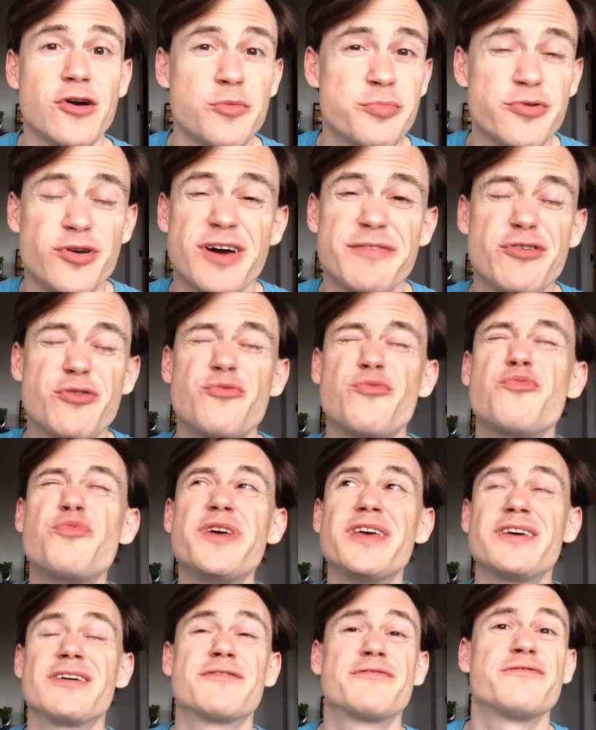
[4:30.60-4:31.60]
hope you have a
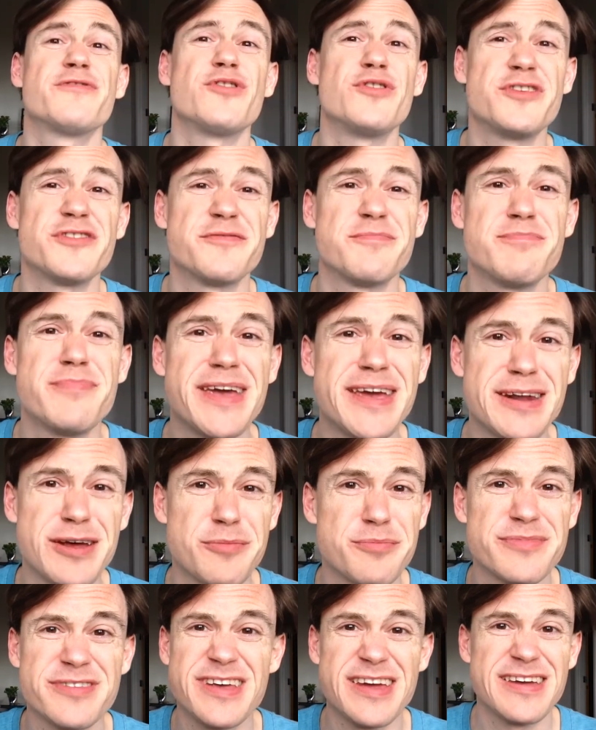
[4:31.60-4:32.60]
week full of
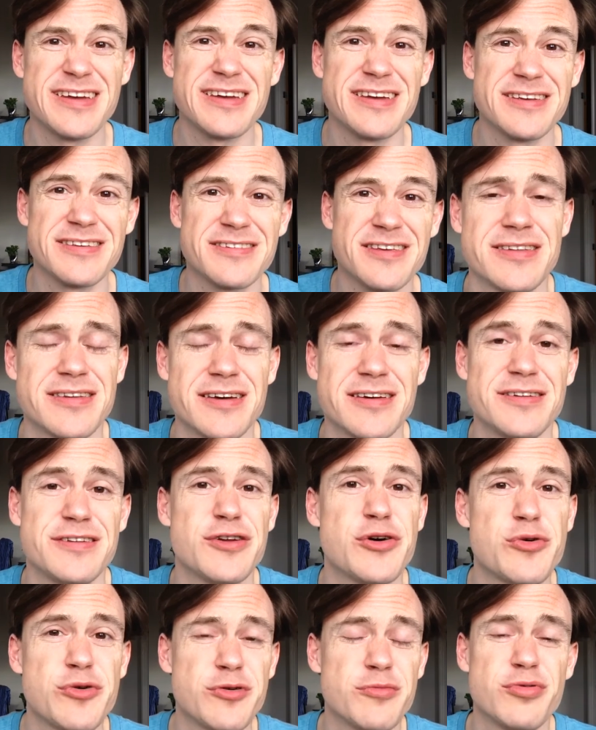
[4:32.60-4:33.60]
made-up days and
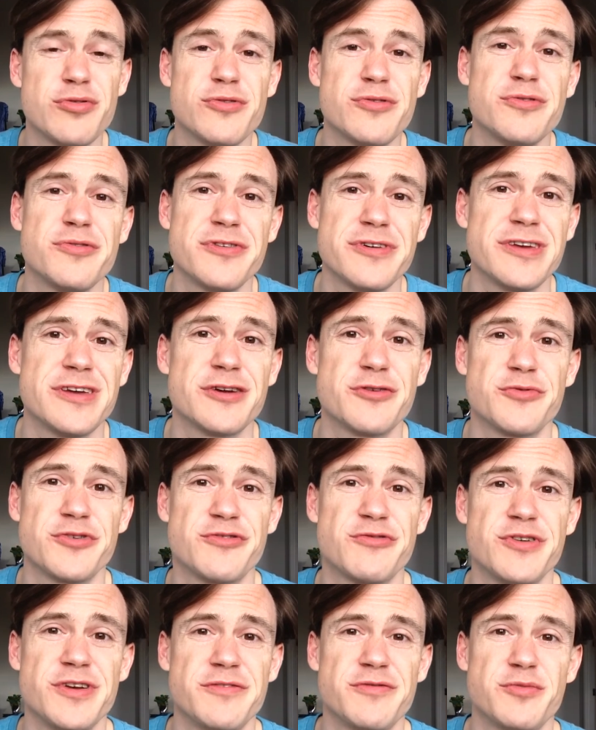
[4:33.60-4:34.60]
unknowable,
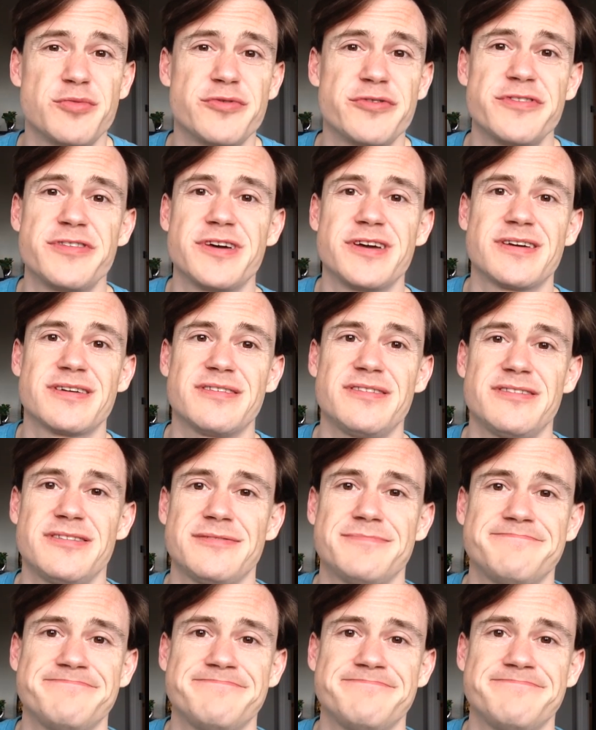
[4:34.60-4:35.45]
irretrievable things.